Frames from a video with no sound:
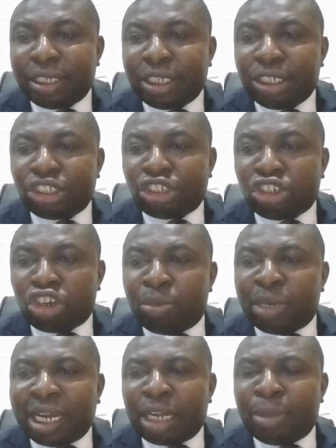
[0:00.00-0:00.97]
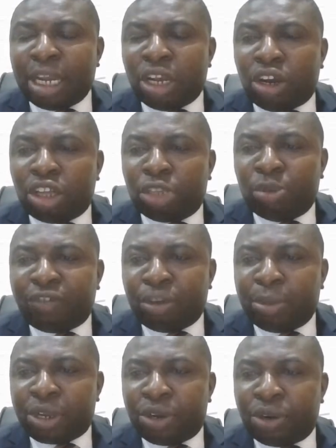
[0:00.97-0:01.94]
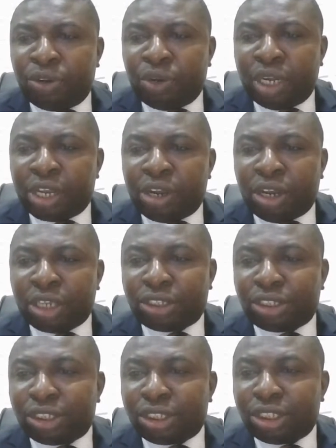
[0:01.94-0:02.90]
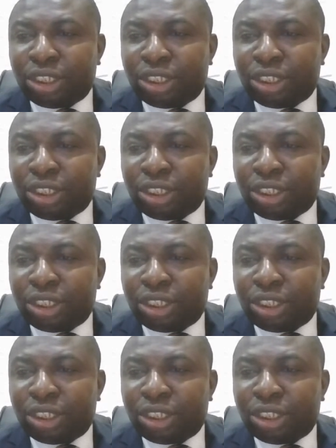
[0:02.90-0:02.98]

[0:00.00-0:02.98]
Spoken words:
Solomon Adebayo, all the way from Ikorodu, Lagos.